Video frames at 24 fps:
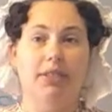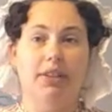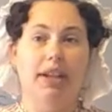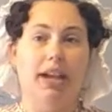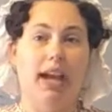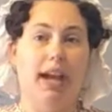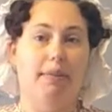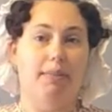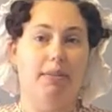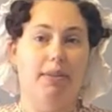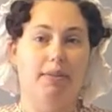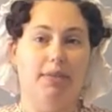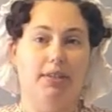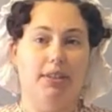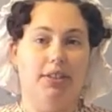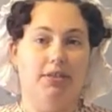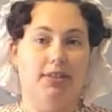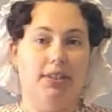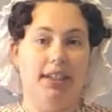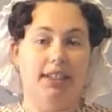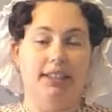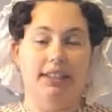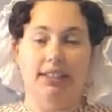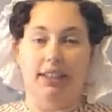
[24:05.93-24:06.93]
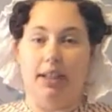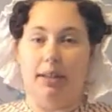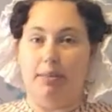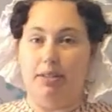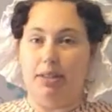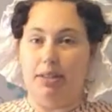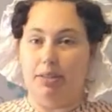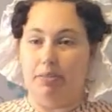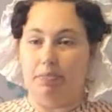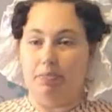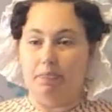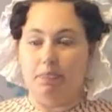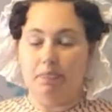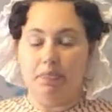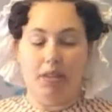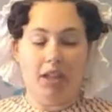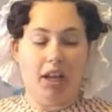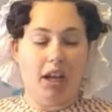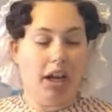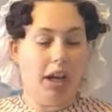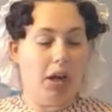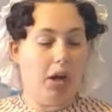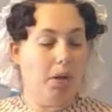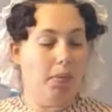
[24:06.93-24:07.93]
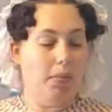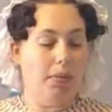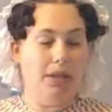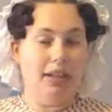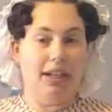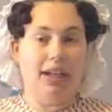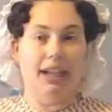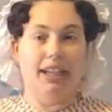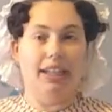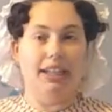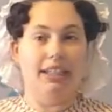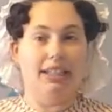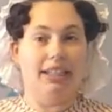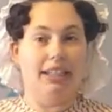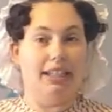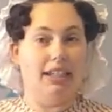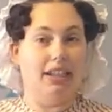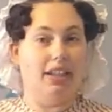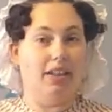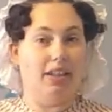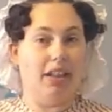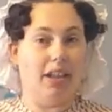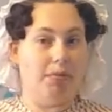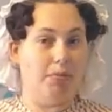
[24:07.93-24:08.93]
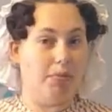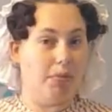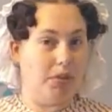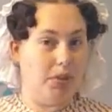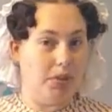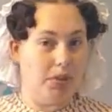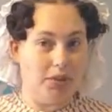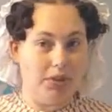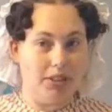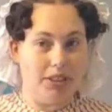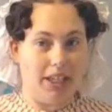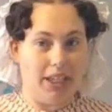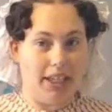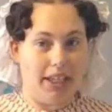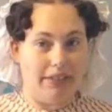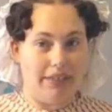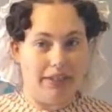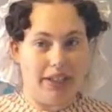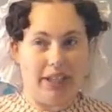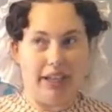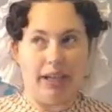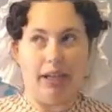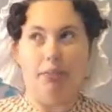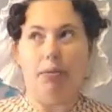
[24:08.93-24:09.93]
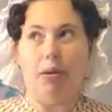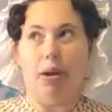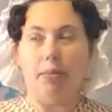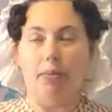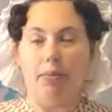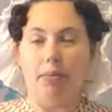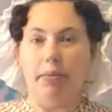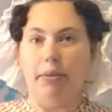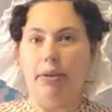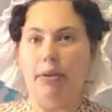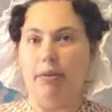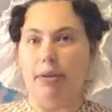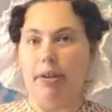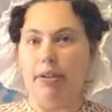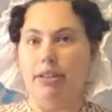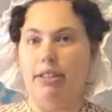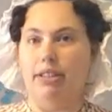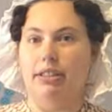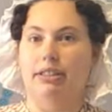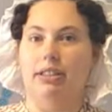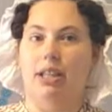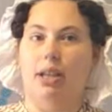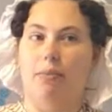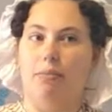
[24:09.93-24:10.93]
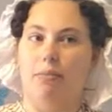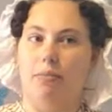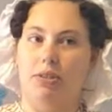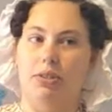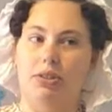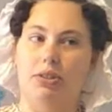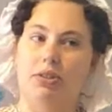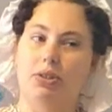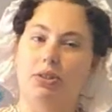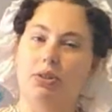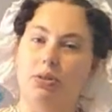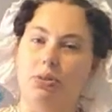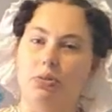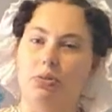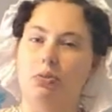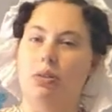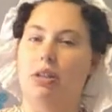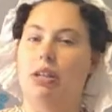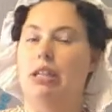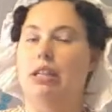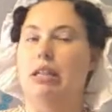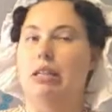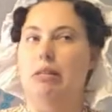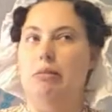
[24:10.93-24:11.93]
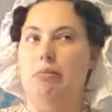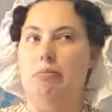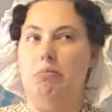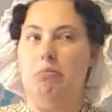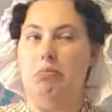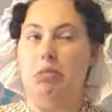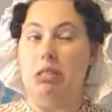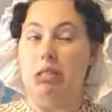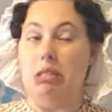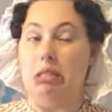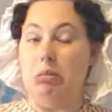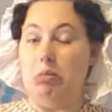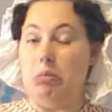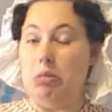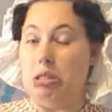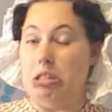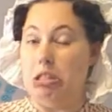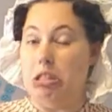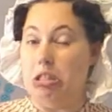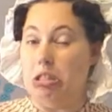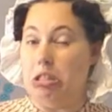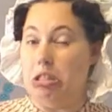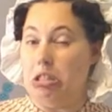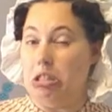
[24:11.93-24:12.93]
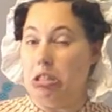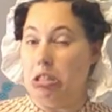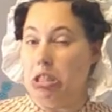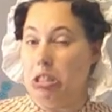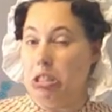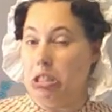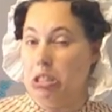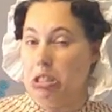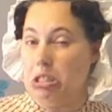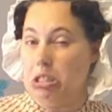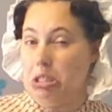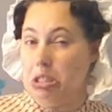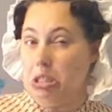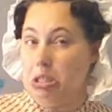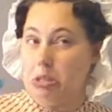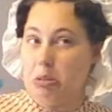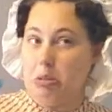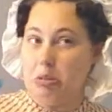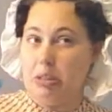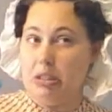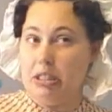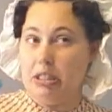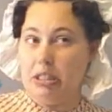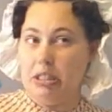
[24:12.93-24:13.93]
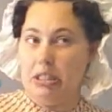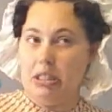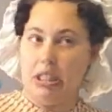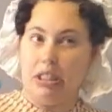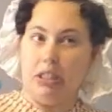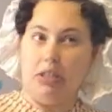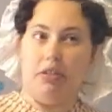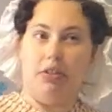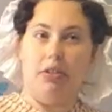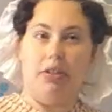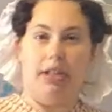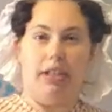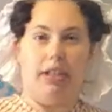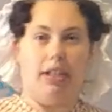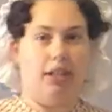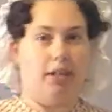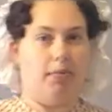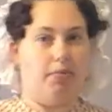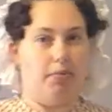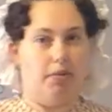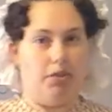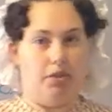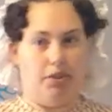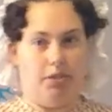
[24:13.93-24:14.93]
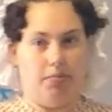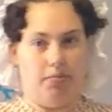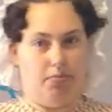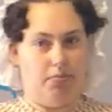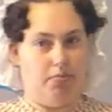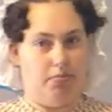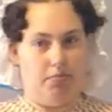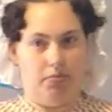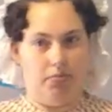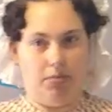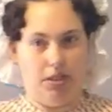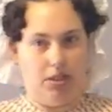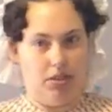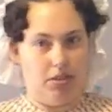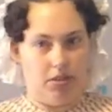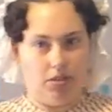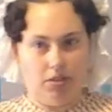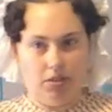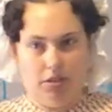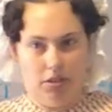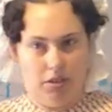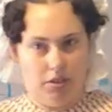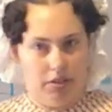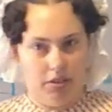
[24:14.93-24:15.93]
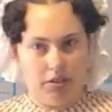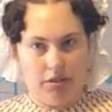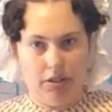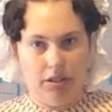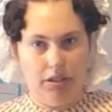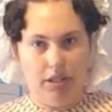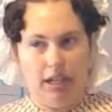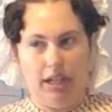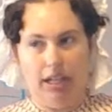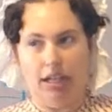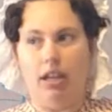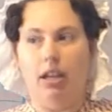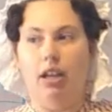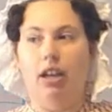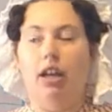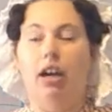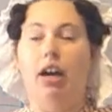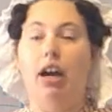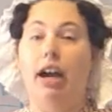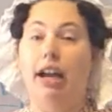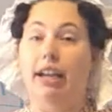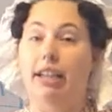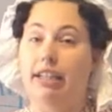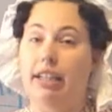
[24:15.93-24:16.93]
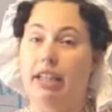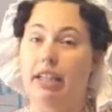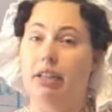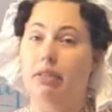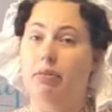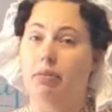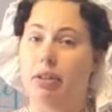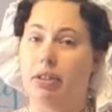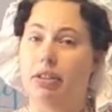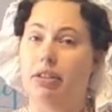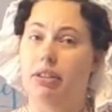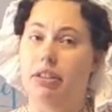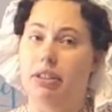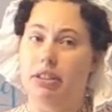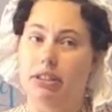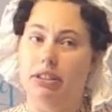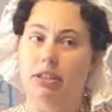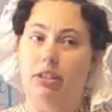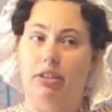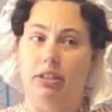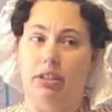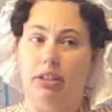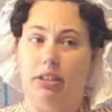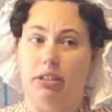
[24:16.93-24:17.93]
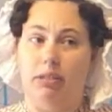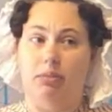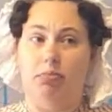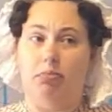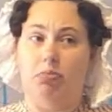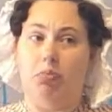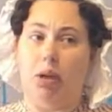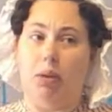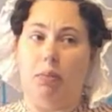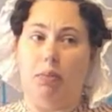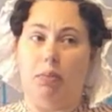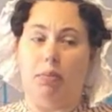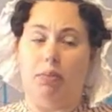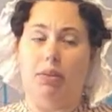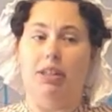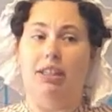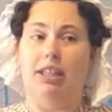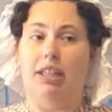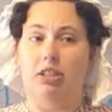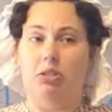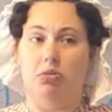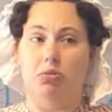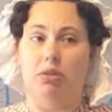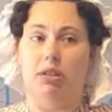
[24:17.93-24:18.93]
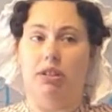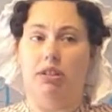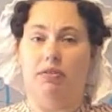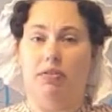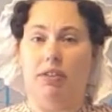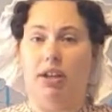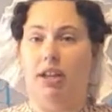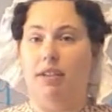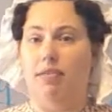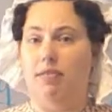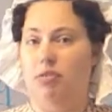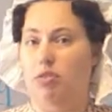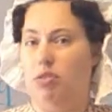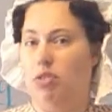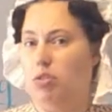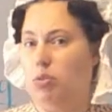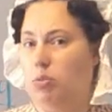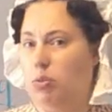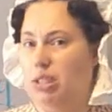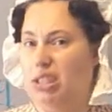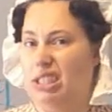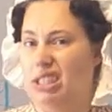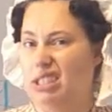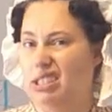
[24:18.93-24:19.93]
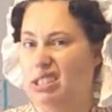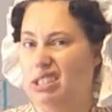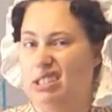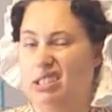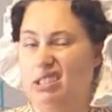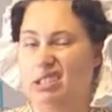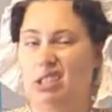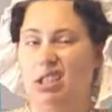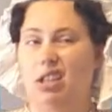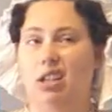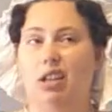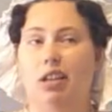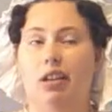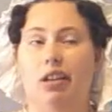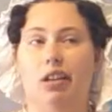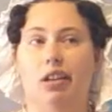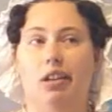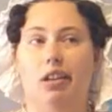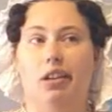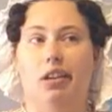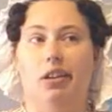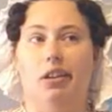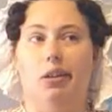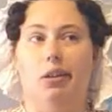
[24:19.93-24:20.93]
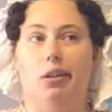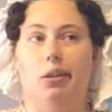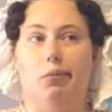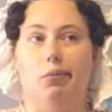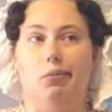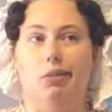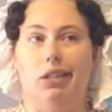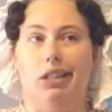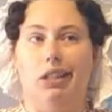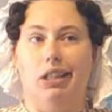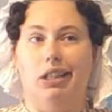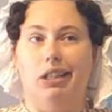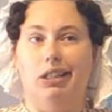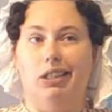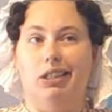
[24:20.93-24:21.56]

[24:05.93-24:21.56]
So overall, I'm just very happy with the dress. I mean, I'm hoping I can get a lot more use out of it. I could probably wear this up into maybe 30, 31. I don't think I can push it much longer than that. I can wear this starting probably 25 to 26,